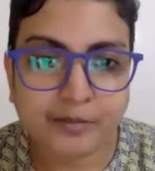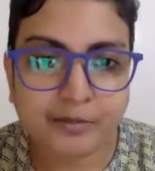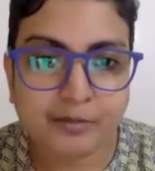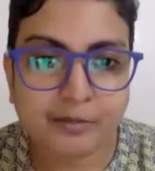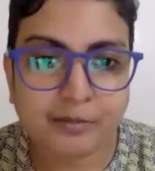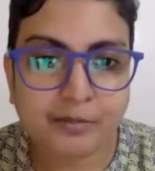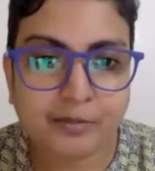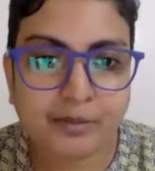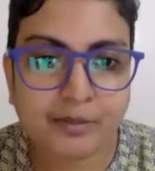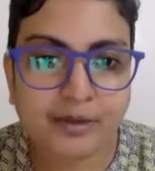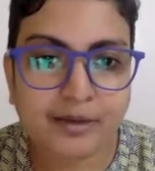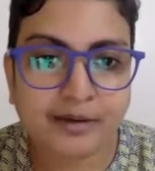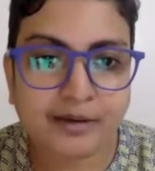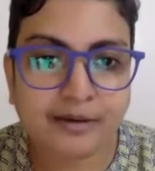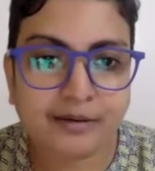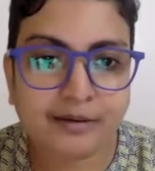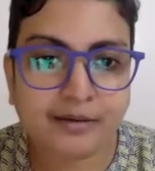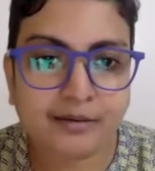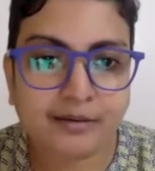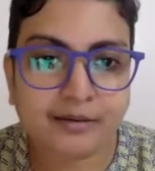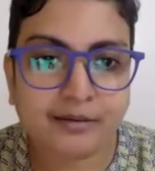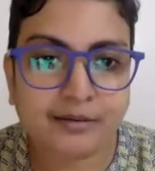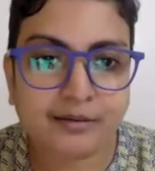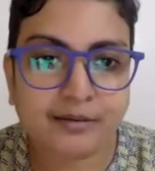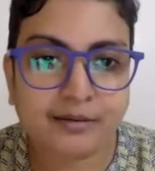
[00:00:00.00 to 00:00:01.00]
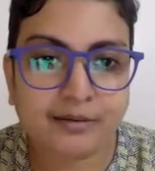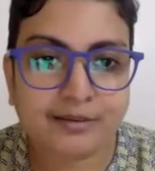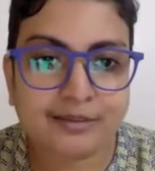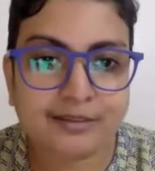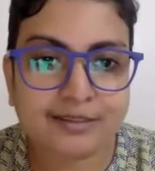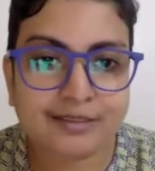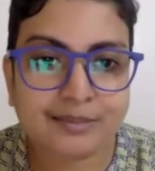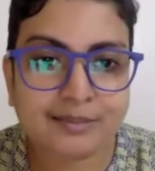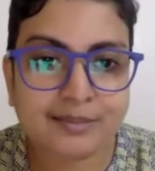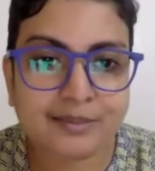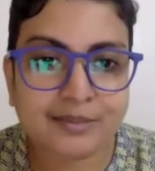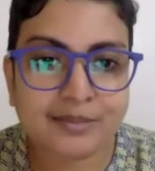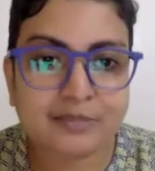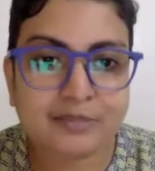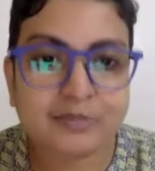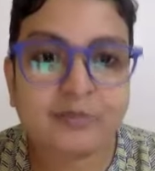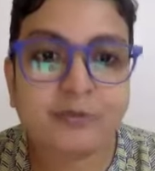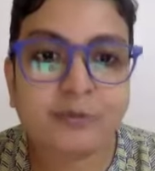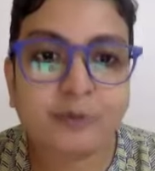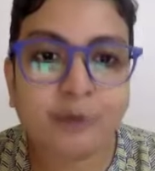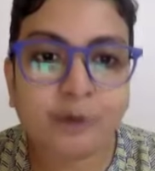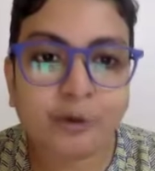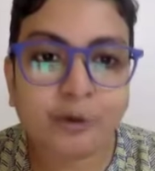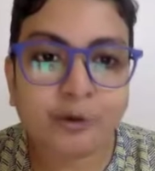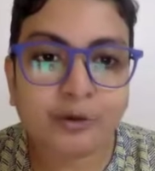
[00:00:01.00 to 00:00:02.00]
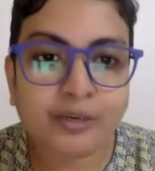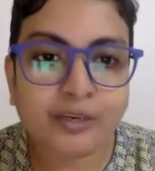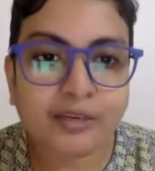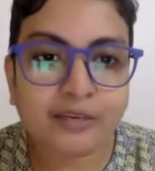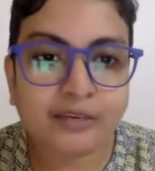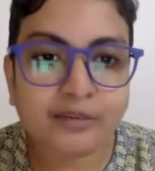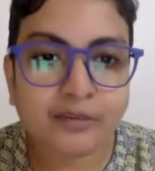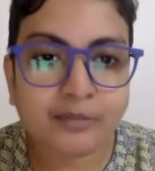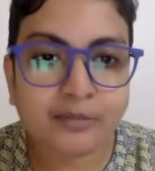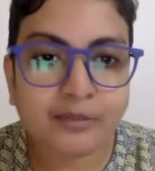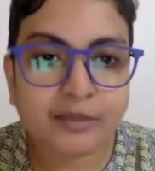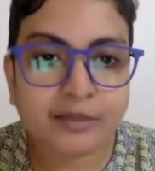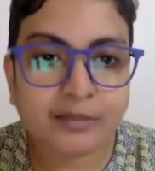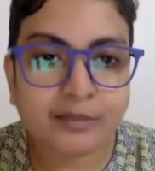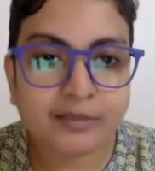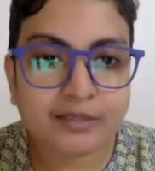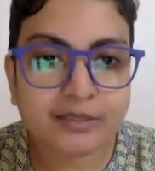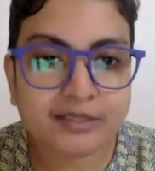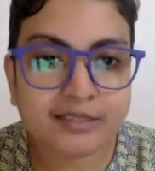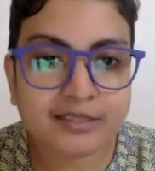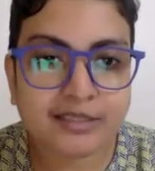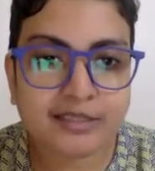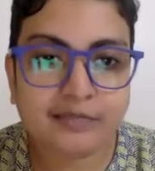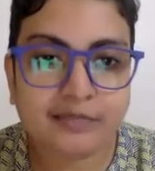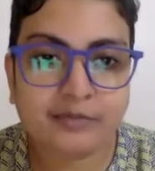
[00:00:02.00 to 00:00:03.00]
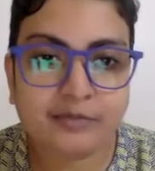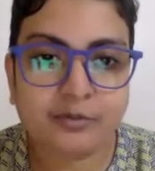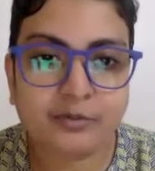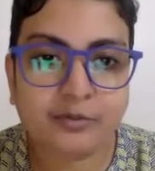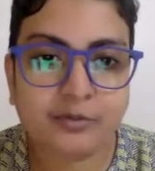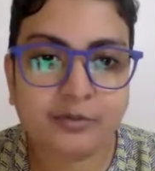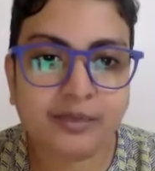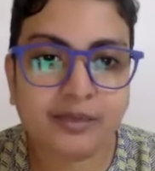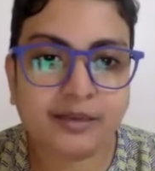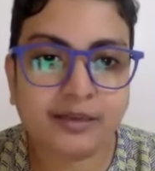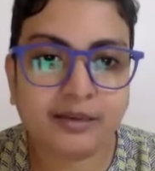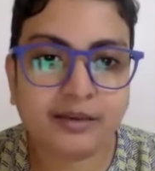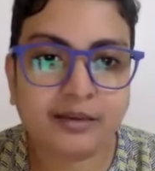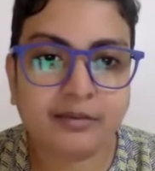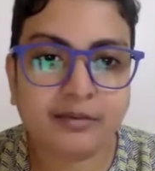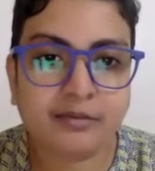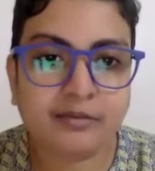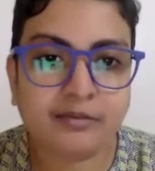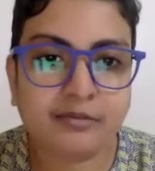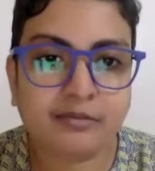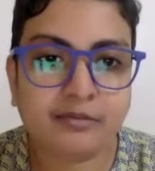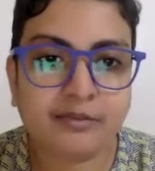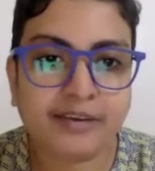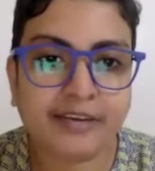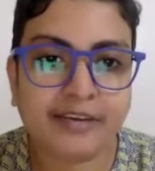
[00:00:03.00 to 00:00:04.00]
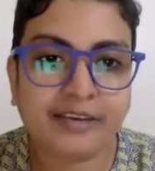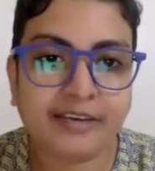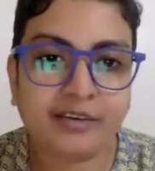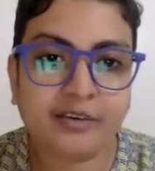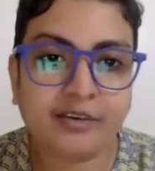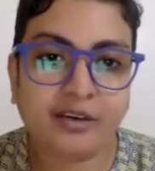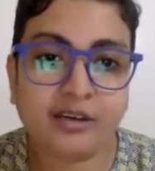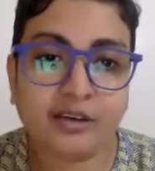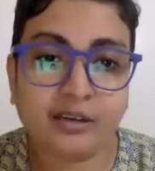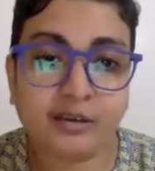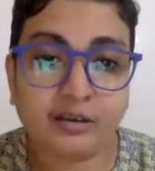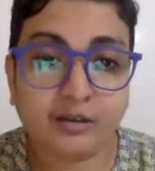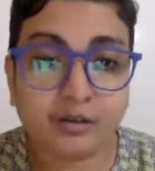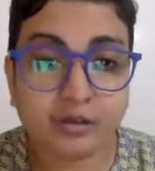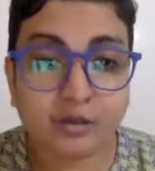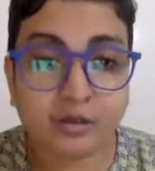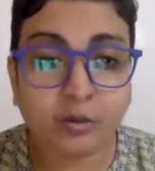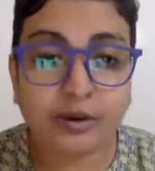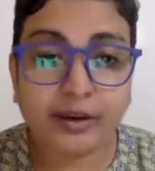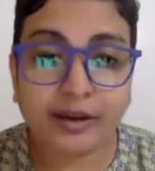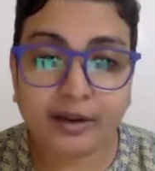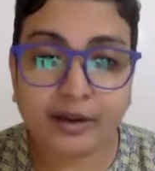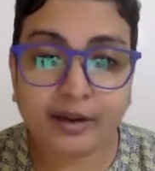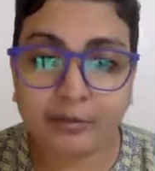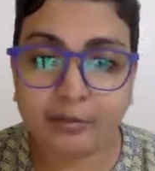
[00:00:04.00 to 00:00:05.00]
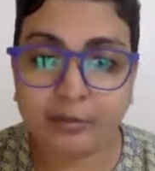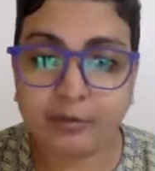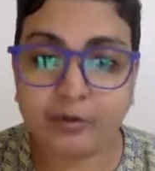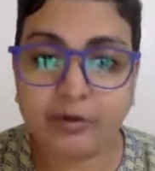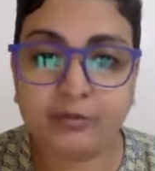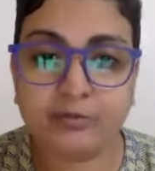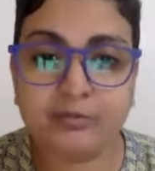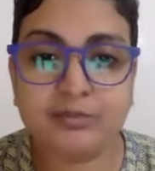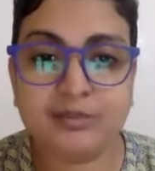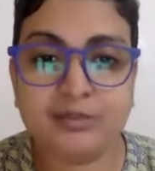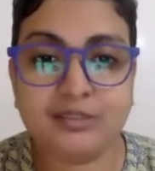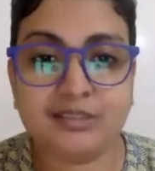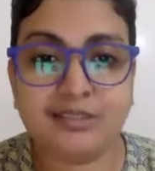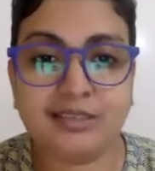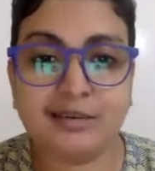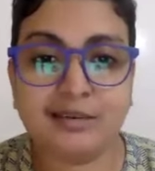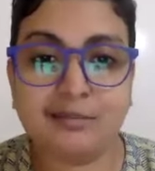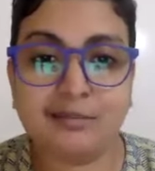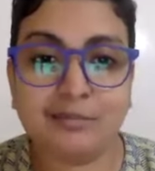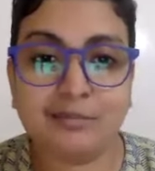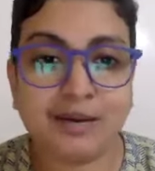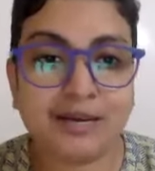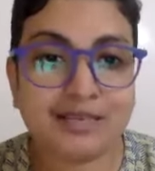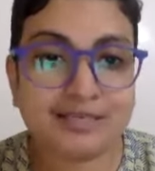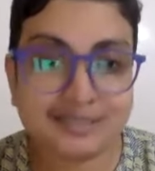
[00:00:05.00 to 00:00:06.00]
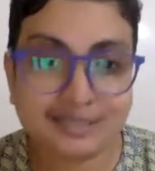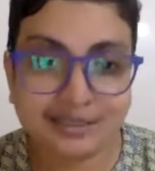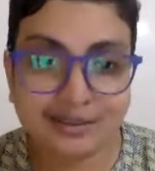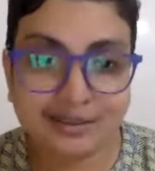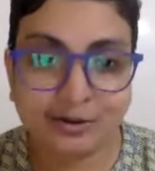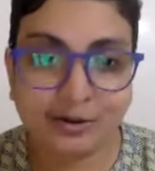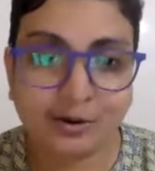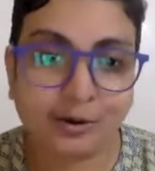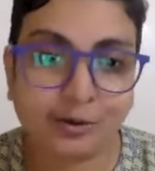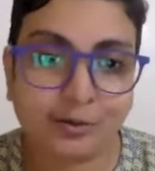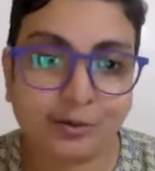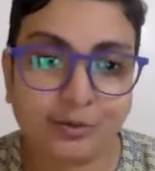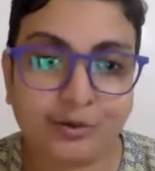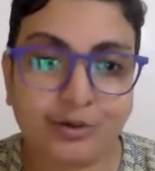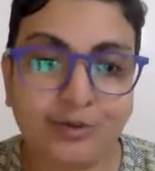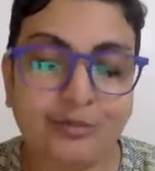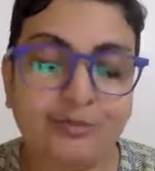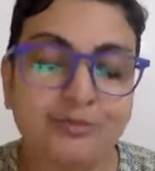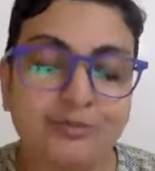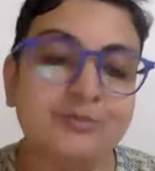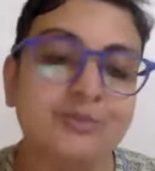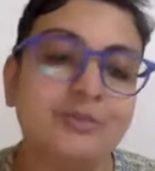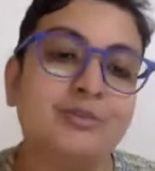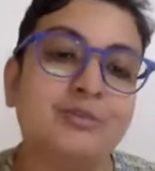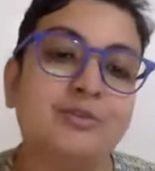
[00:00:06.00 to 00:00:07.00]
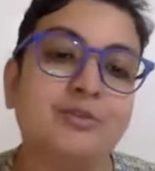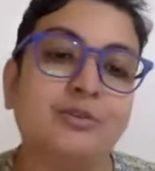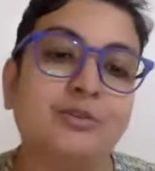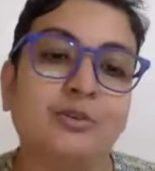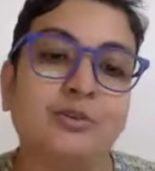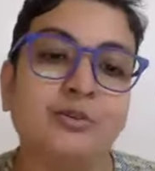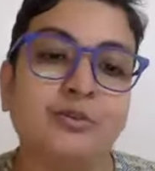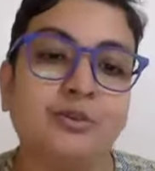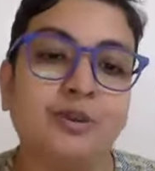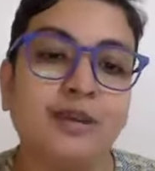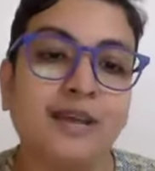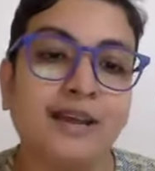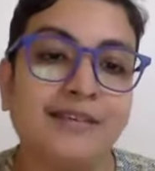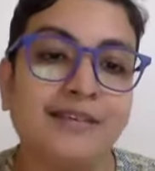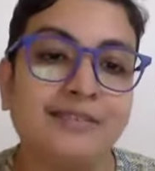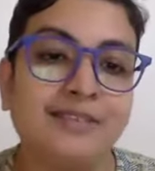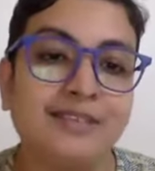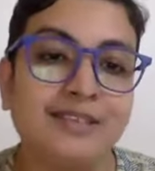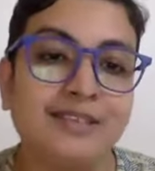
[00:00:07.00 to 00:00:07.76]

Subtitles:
But sometimes before you deworm them itself, you'll be finding your kitten throwing up worms and passing along worms. So you'll have